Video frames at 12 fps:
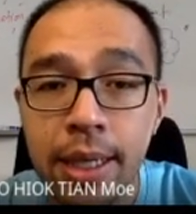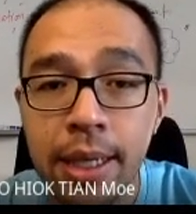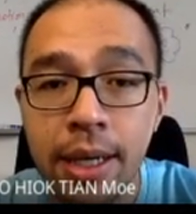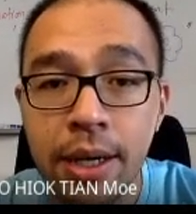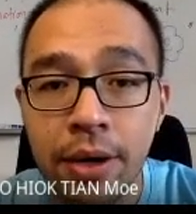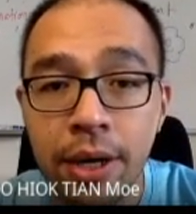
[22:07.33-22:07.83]

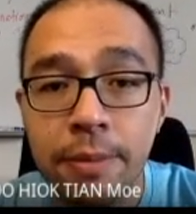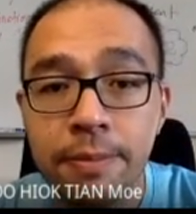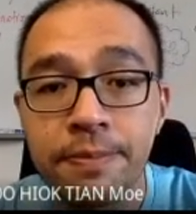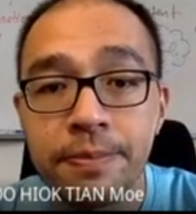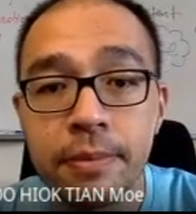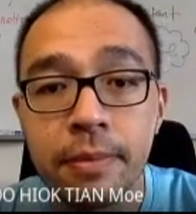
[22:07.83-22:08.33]
Okay,
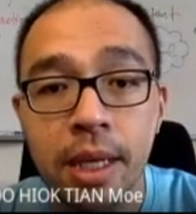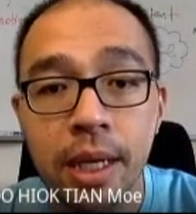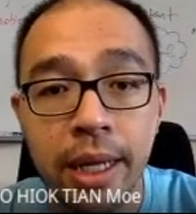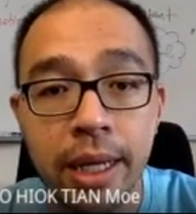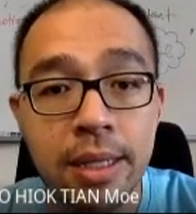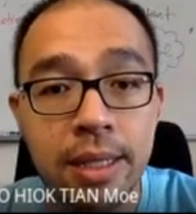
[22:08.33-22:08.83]
and
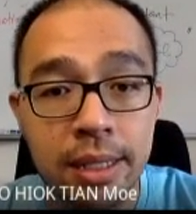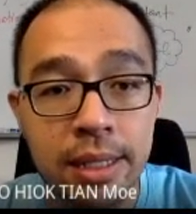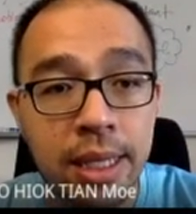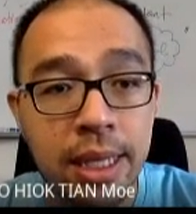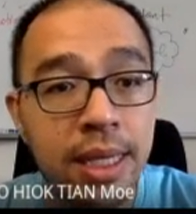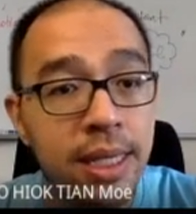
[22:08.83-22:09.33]
then the
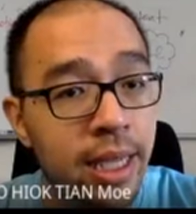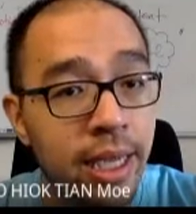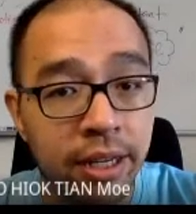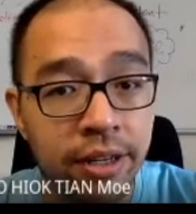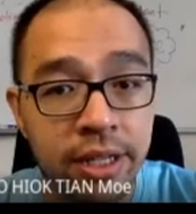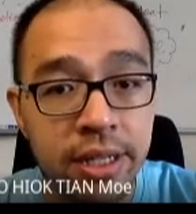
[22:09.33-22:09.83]
C is the
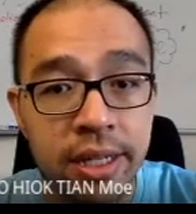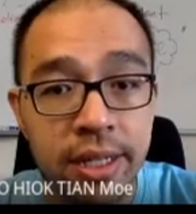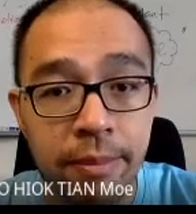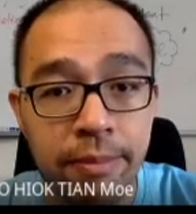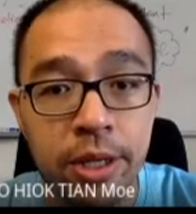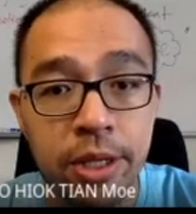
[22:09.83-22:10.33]
increase in
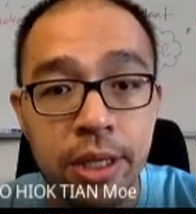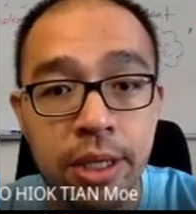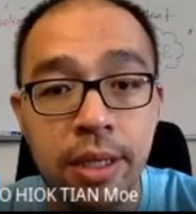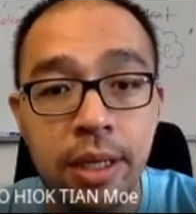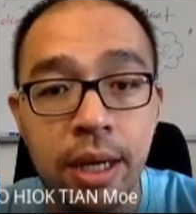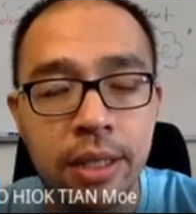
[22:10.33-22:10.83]
temperature.
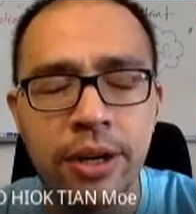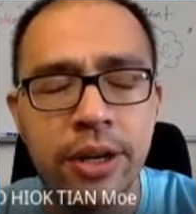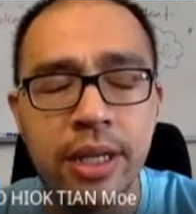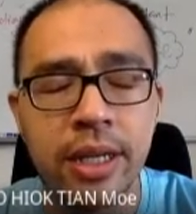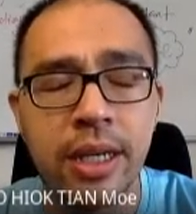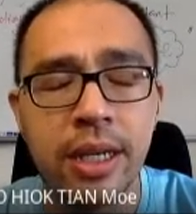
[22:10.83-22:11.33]

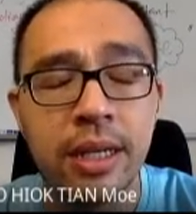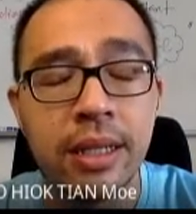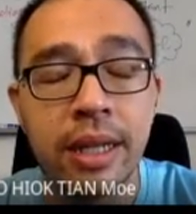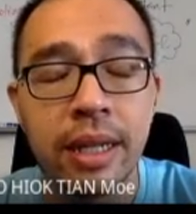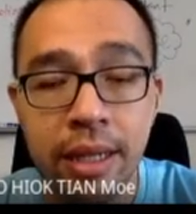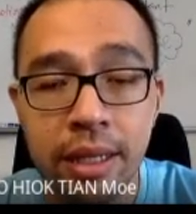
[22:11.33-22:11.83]
The
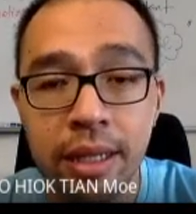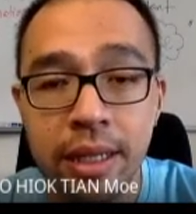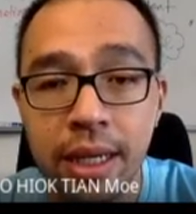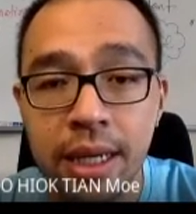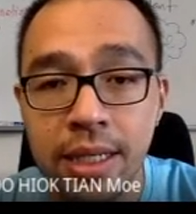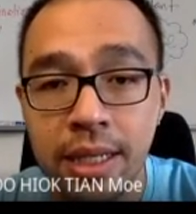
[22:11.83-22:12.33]
delta theta
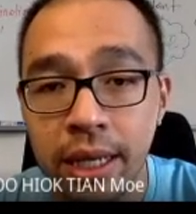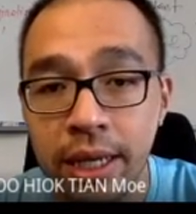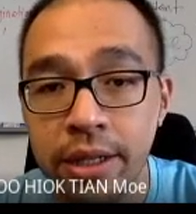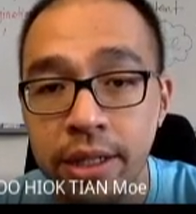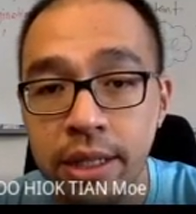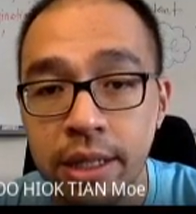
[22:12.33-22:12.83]
is the
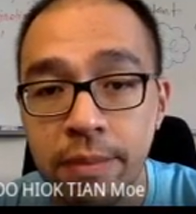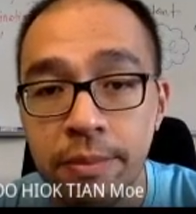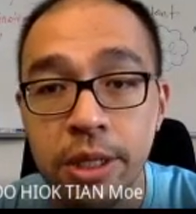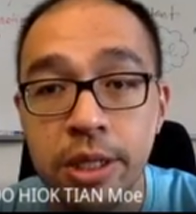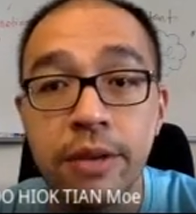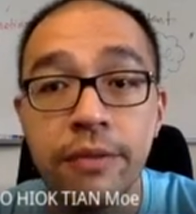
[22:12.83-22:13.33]
increase in
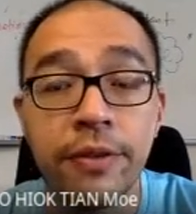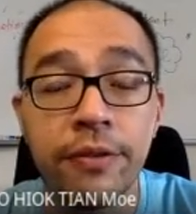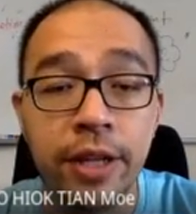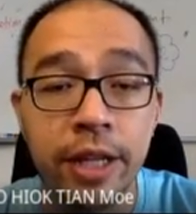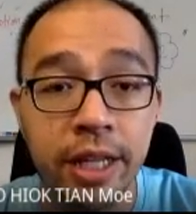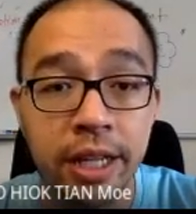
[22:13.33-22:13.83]
temperature
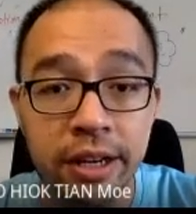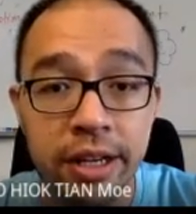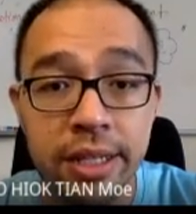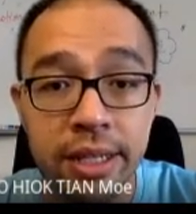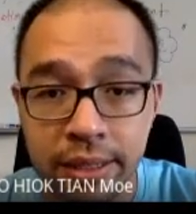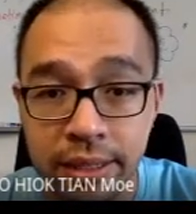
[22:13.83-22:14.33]
50 degrees
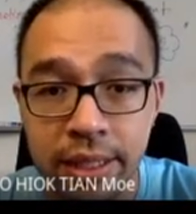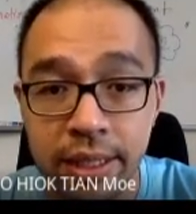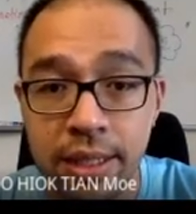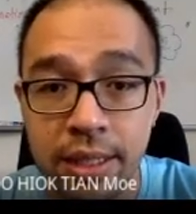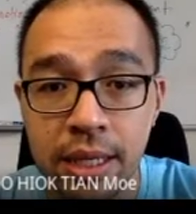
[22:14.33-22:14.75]
Celsius.